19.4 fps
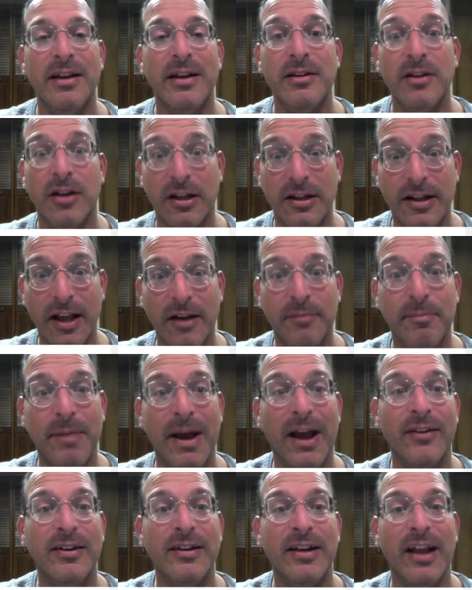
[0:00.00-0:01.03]
You can
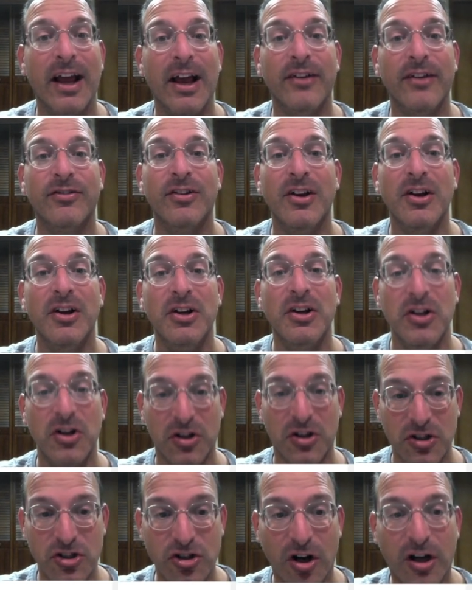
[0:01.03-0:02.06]
pass a test. You
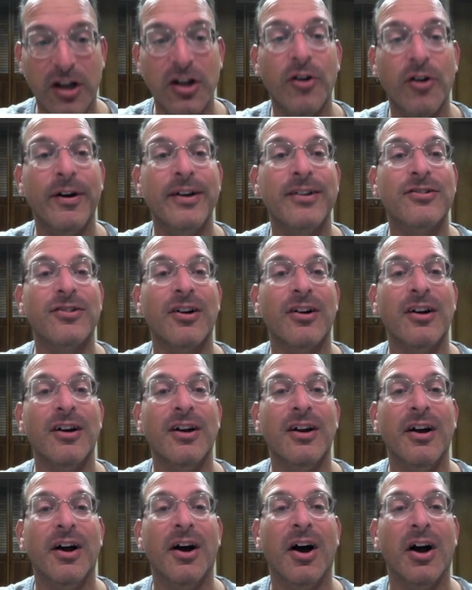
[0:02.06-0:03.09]
can shuck an oyster.
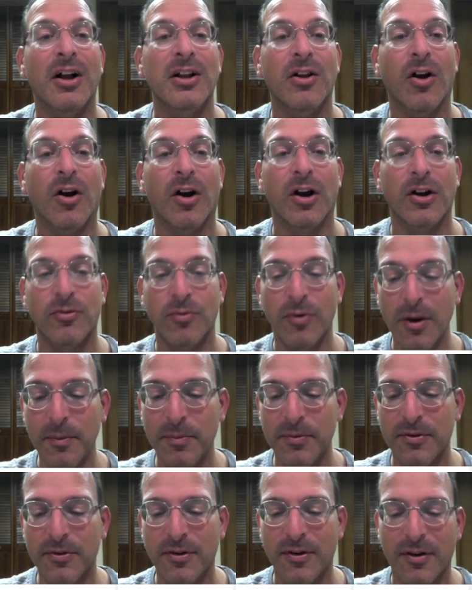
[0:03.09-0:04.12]
A large,
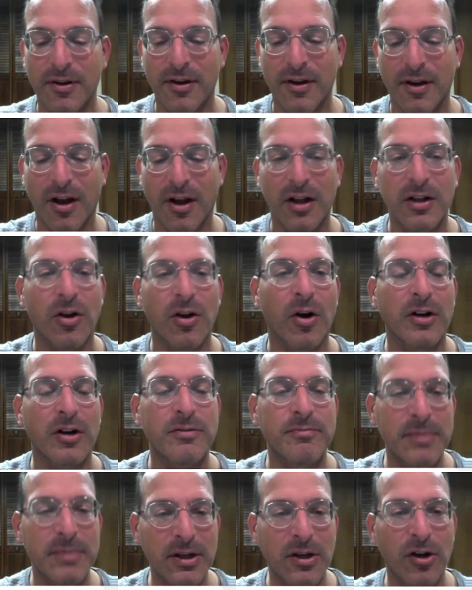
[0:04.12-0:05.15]
whoops, a large
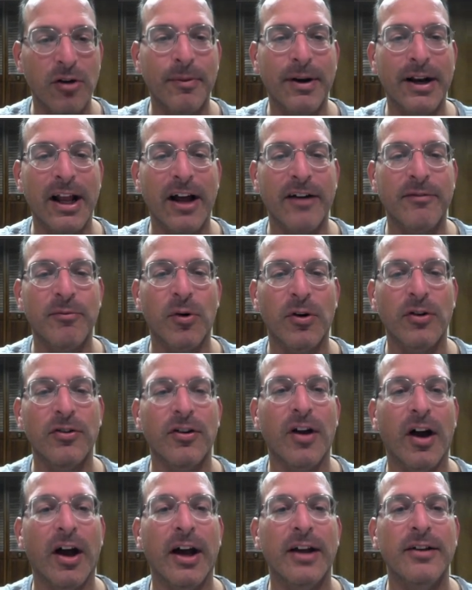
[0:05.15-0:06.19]
meal might have more
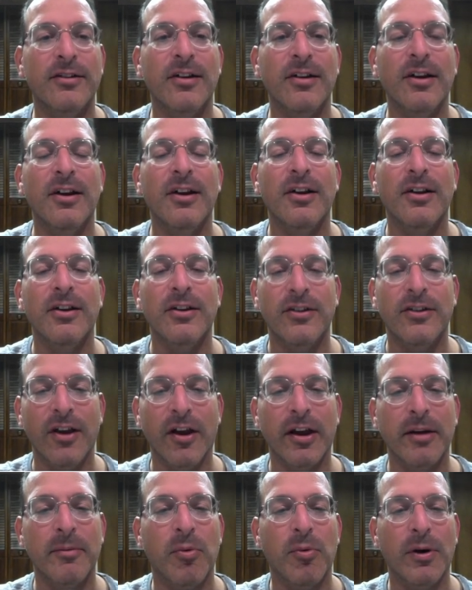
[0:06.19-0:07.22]
sides.
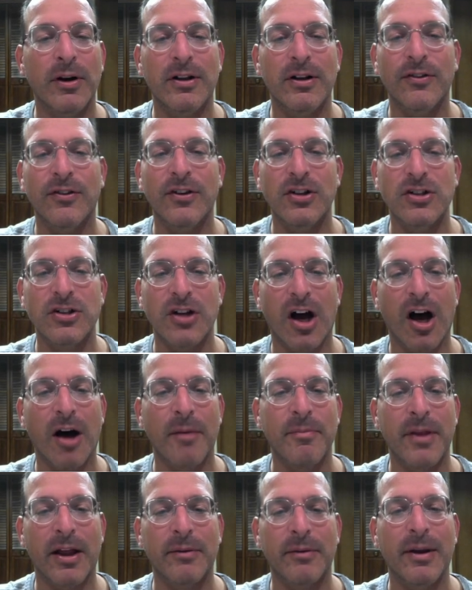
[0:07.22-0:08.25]
Selling point is the shop.
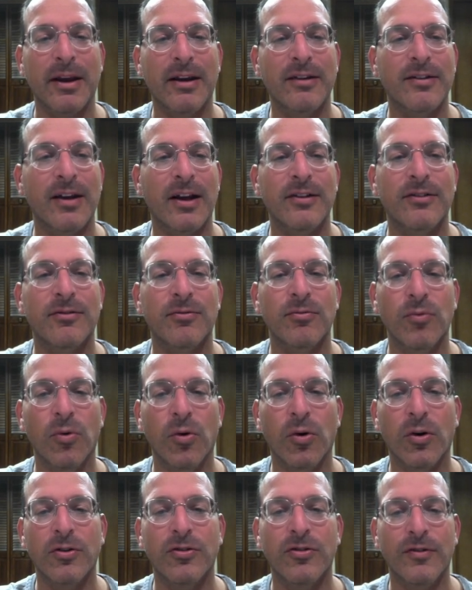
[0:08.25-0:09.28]
That makes sense.
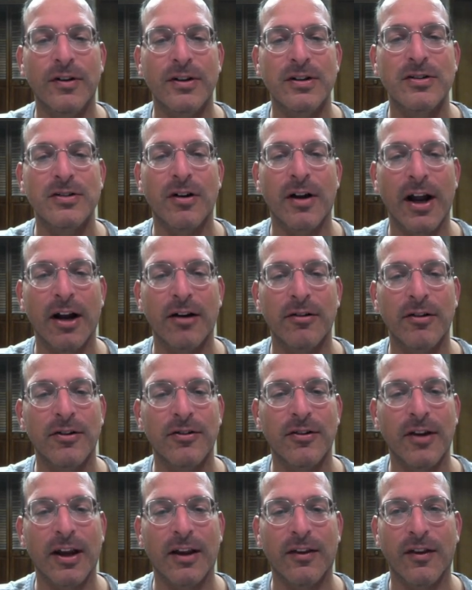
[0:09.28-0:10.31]
Rulers' divisions are
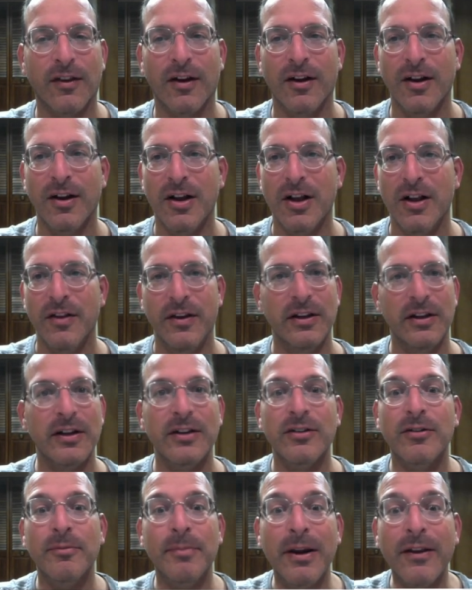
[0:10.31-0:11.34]
eras like the, the
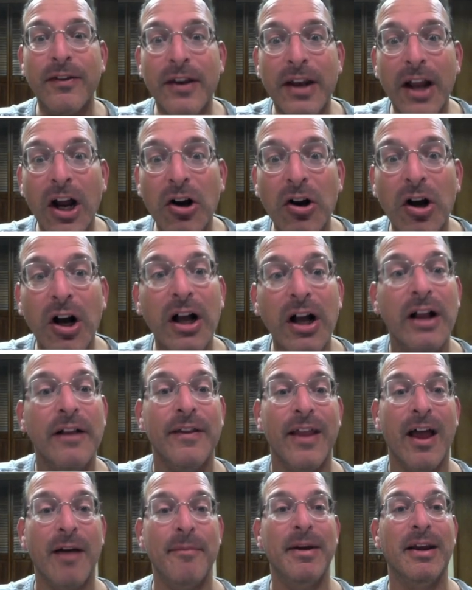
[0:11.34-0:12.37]
Elizabethan era.
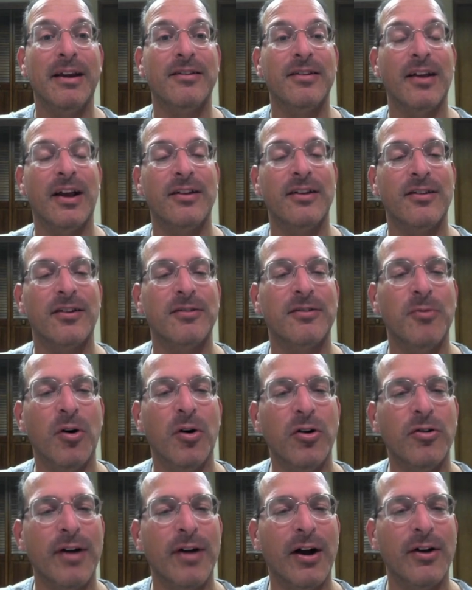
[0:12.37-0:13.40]
That makes sense. A
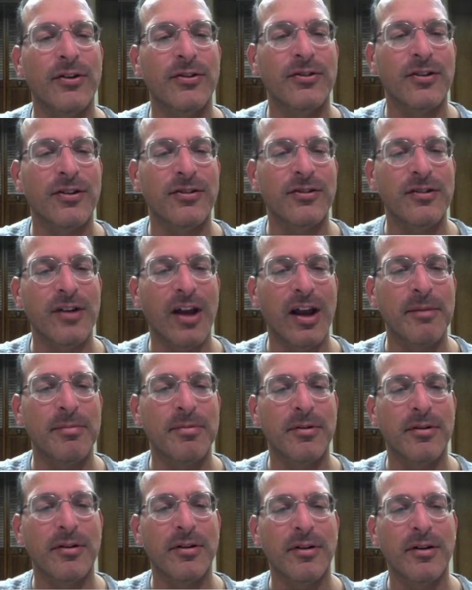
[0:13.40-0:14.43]
small grouse is a snipe,
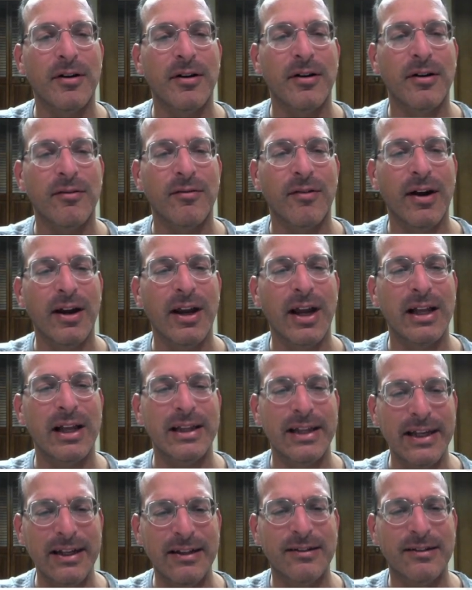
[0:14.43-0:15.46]
right?
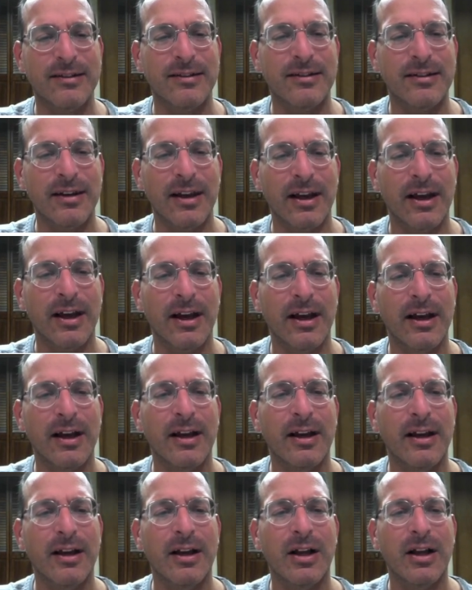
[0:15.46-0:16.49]
Elites, yeah.
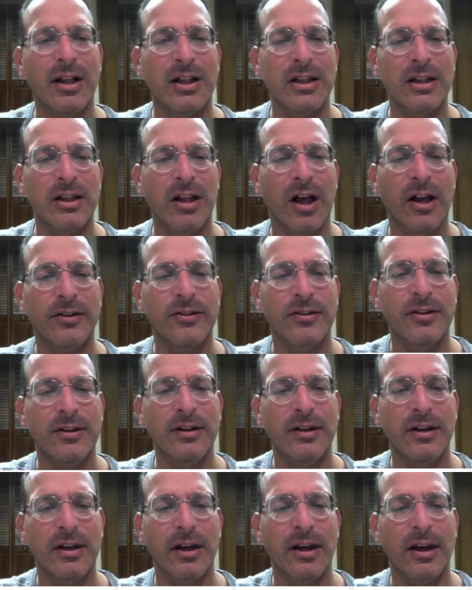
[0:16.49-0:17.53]

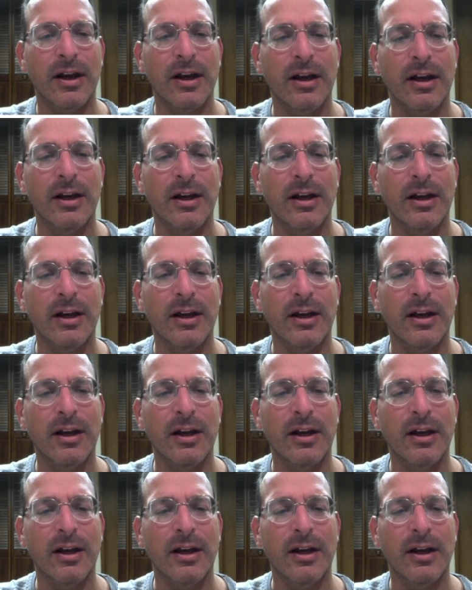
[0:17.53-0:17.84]
Lhasan, yeah.